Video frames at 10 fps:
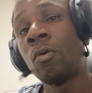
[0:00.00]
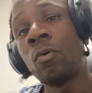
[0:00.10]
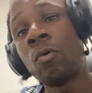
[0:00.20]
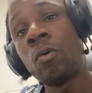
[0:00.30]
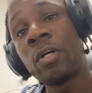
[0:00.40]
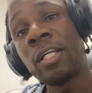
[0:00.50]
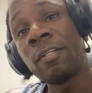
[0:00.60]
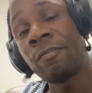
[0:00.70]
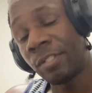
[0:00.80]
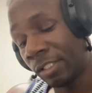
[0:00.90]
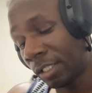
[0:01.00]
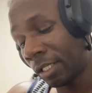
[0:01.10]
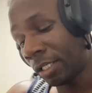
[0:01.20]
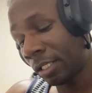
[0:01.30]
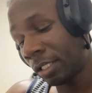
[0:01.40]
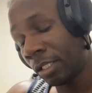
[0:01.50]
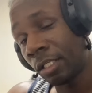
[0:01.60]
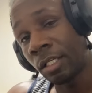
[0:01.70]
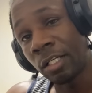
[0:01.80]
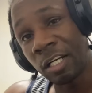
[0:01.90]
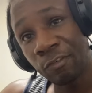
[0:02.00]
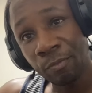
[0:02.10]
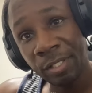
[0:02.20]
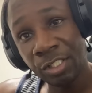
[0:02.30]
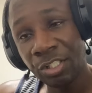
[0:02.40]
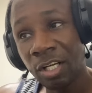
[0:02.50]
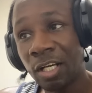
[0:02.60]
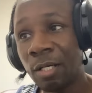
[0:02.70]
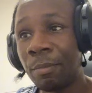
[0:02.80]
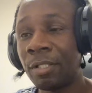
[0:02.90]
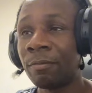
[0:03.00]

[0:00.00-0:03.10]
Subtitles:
or if it's a government job,